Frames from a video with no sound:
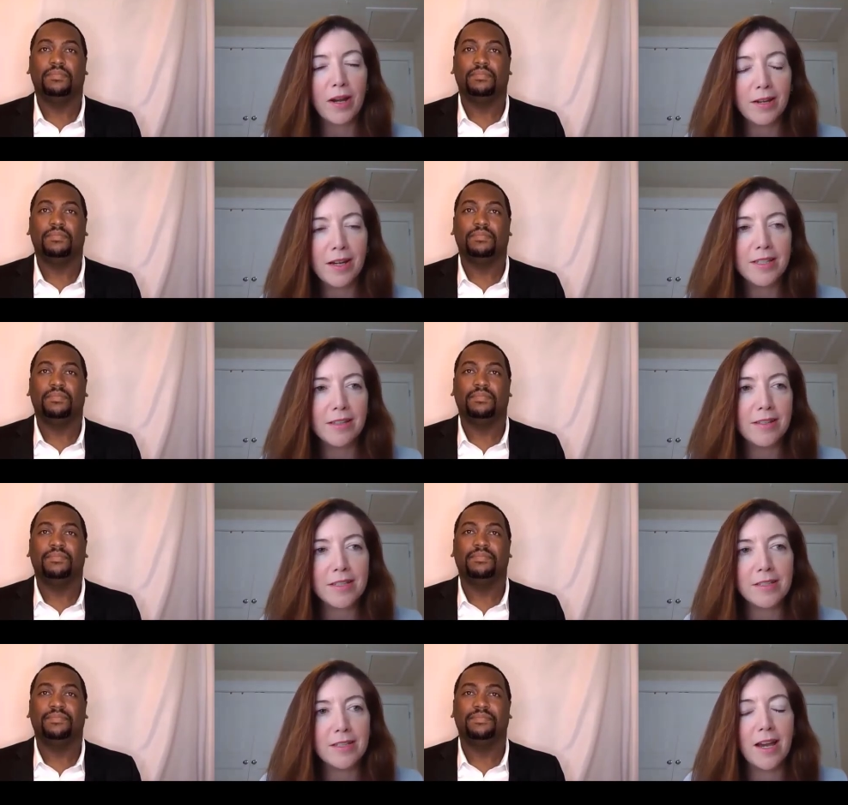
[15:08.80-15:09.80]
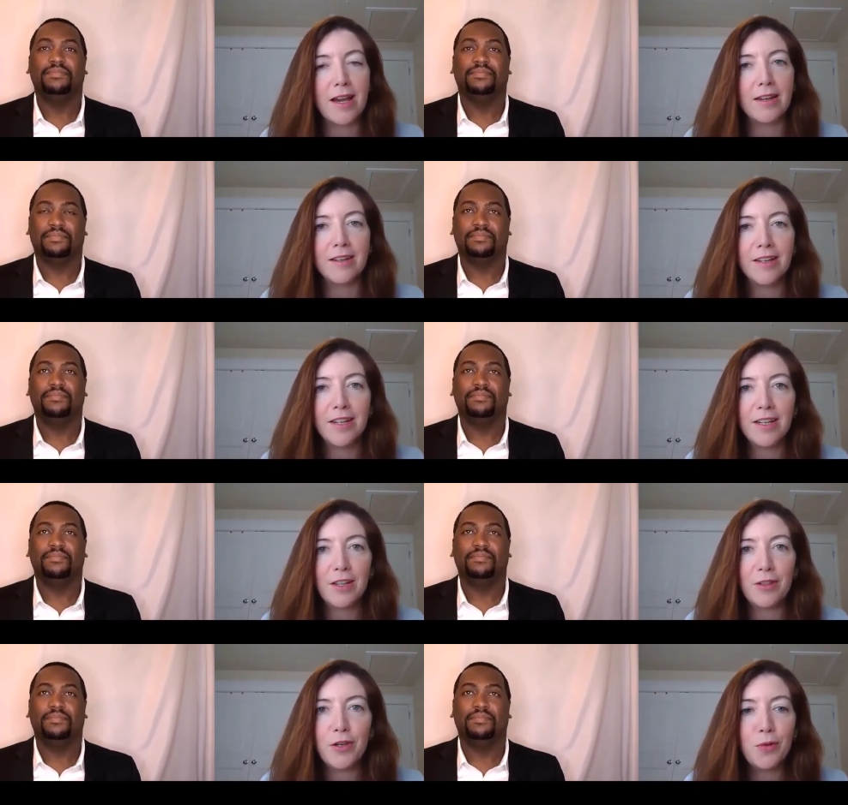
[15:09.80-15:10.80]
Speaker 1: recognizing this is not
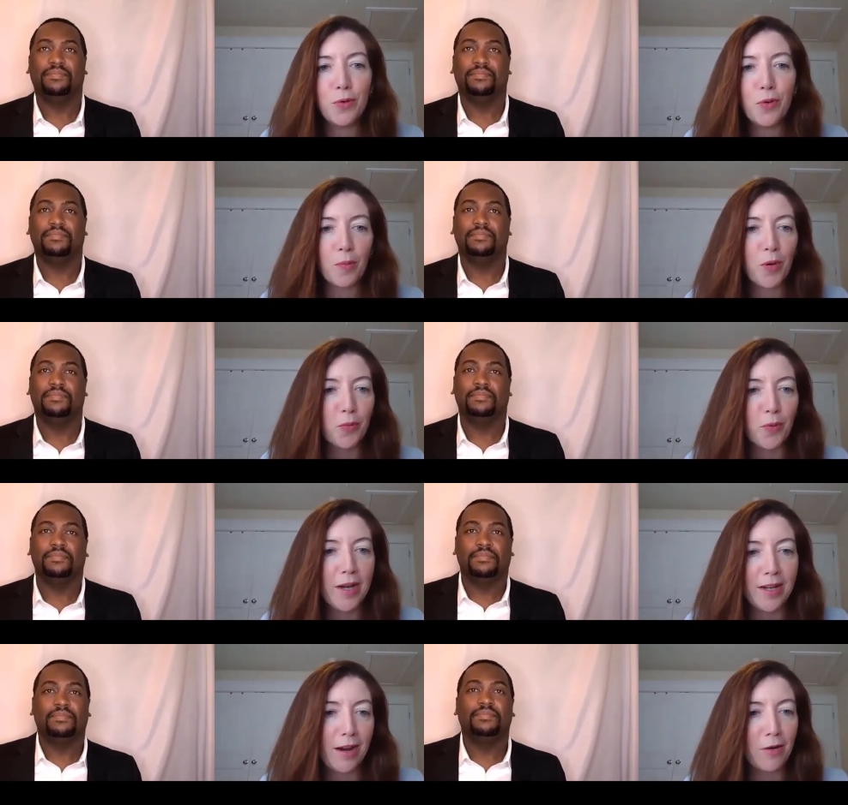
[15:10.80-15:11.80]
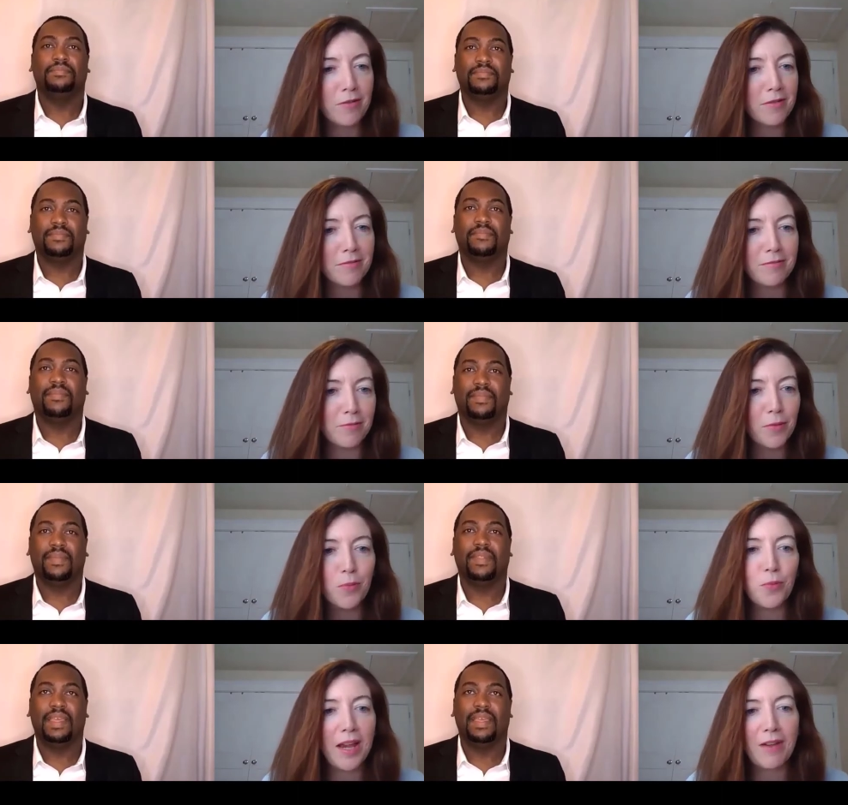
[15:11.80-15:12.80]
the new normal right now?
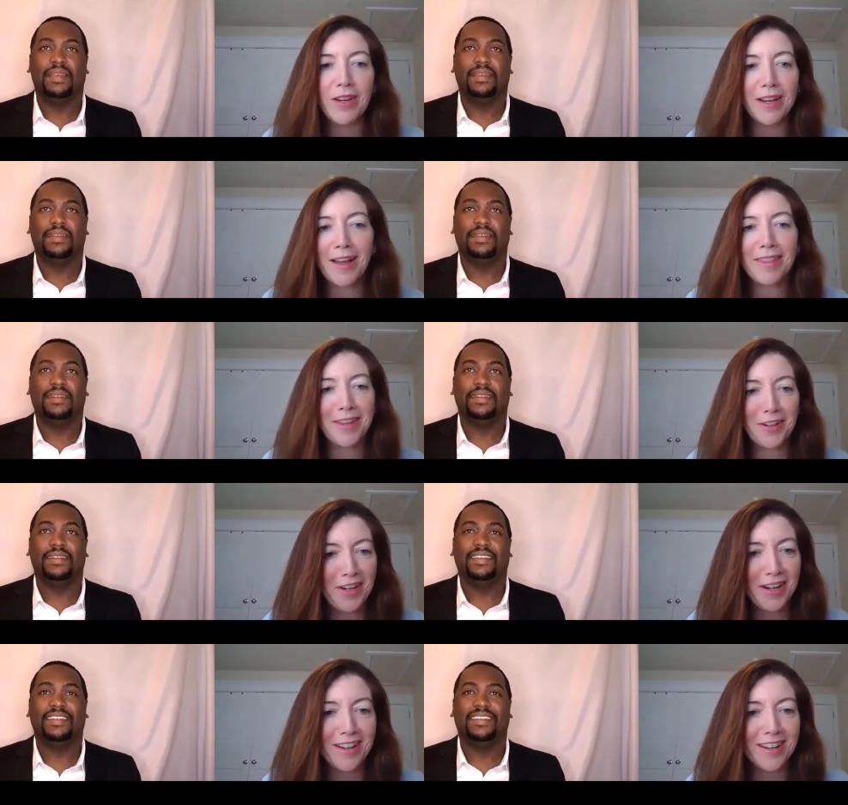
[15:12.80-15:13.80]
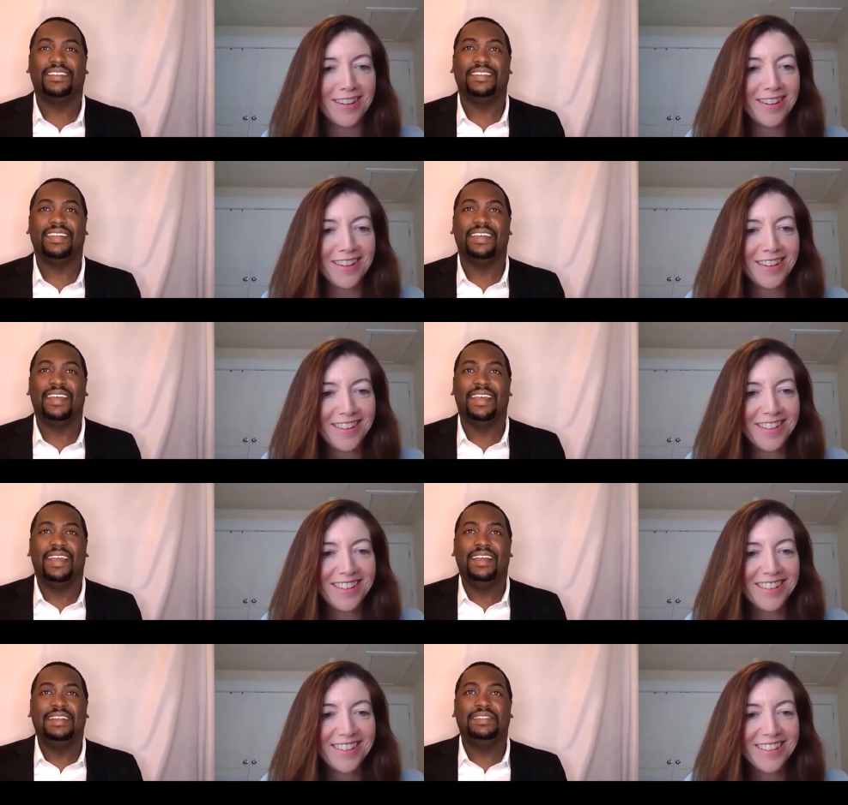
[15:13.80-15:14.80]
We haven't gotten there yet.
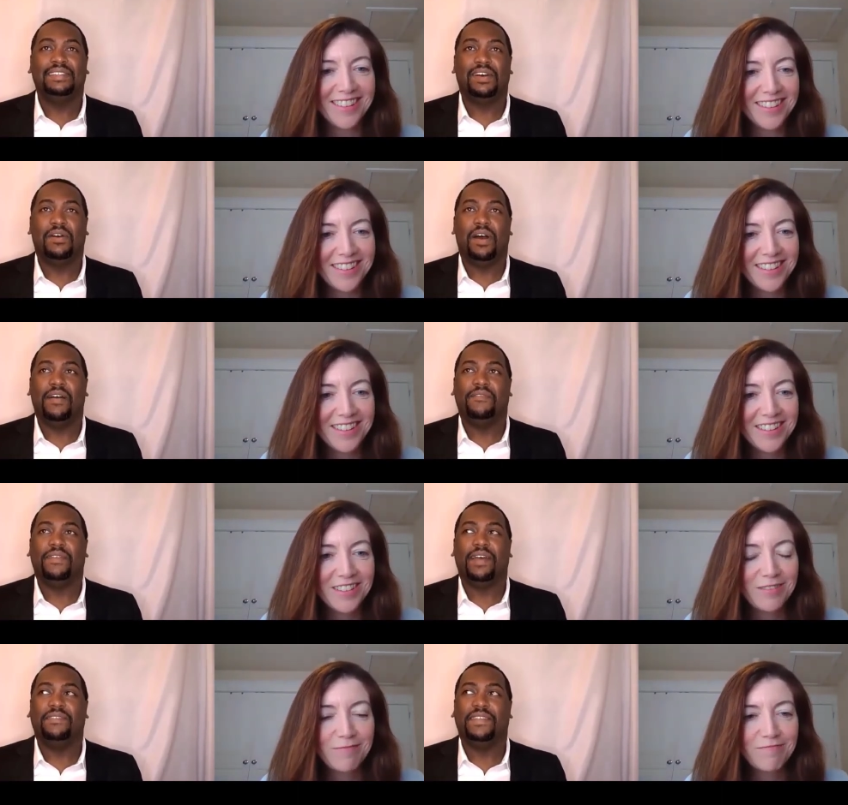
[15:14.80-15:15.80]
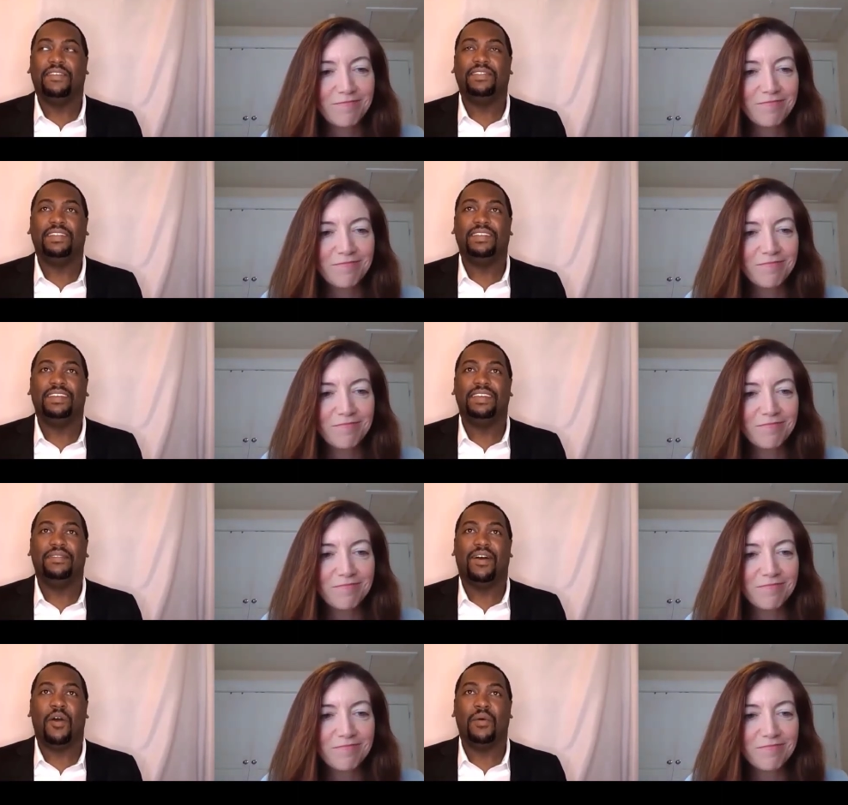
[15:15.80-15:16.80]
Speaker 2: So I've, I've
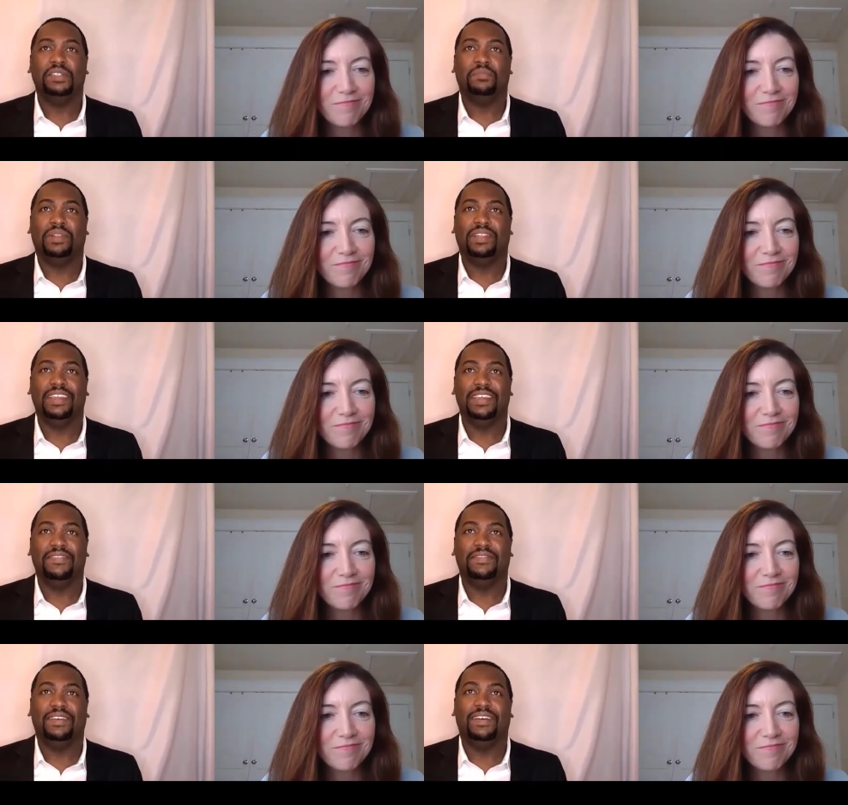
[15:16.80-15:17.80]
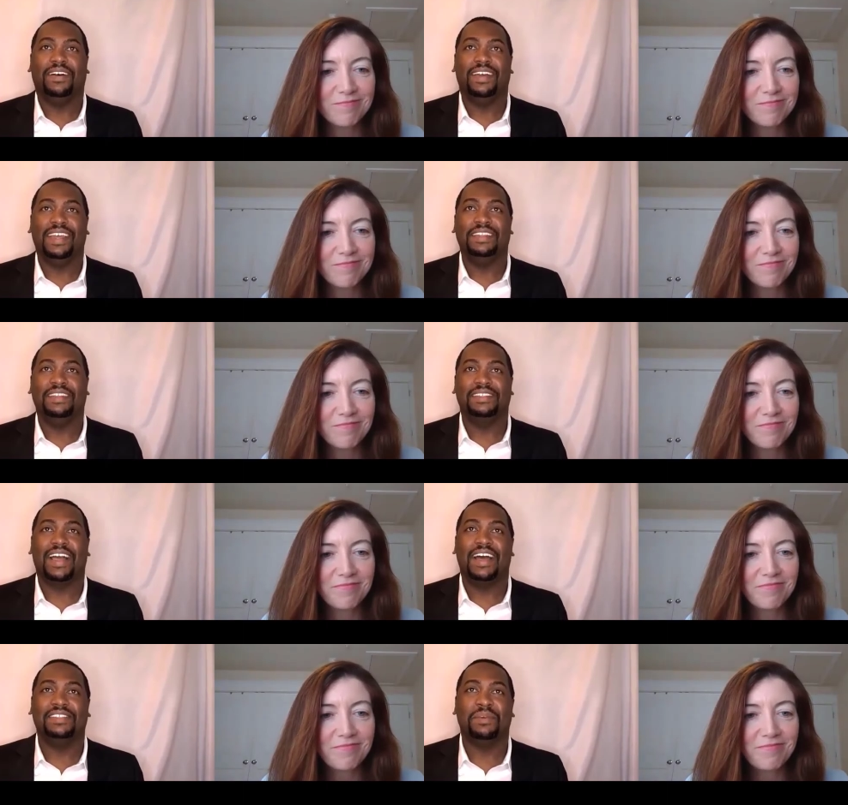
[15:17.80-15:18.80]
definitely always believed uh, in this
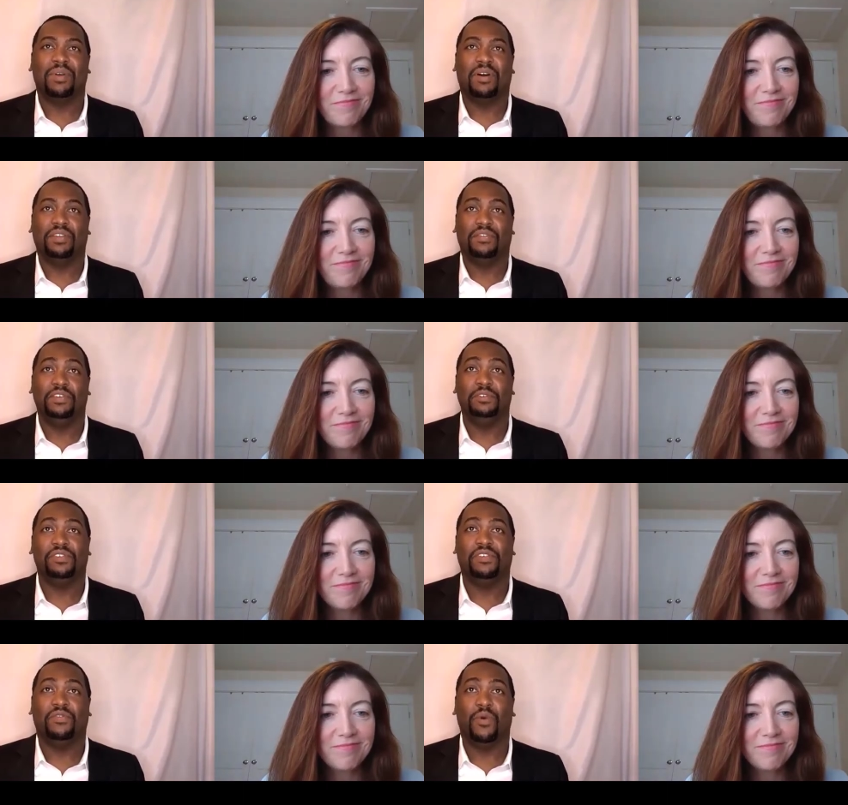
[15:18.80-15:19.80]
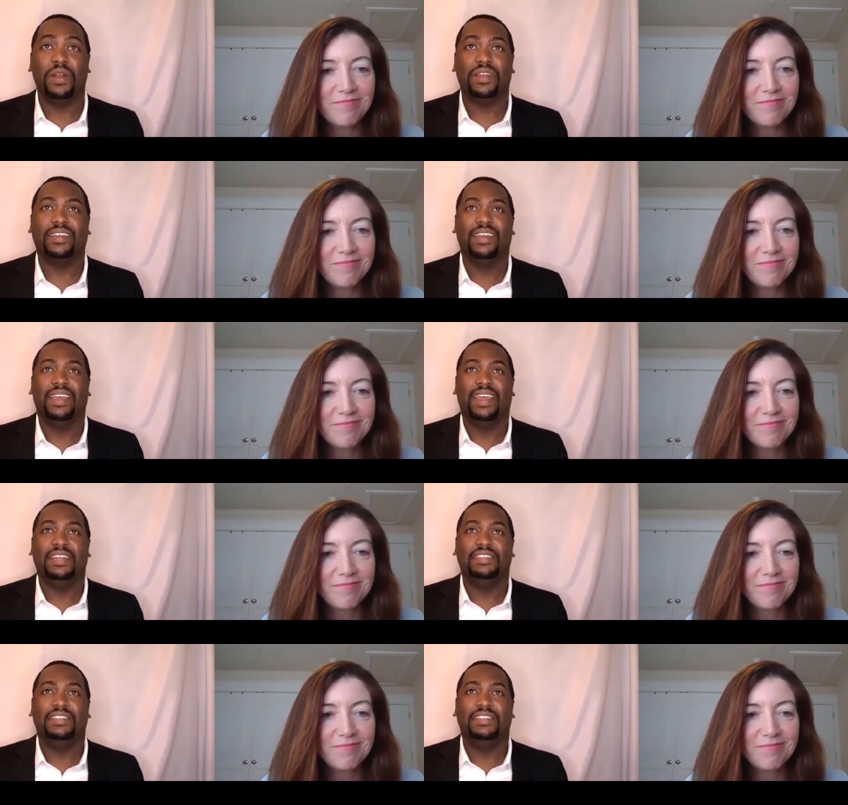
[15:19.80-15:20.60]
concept called the future of work, and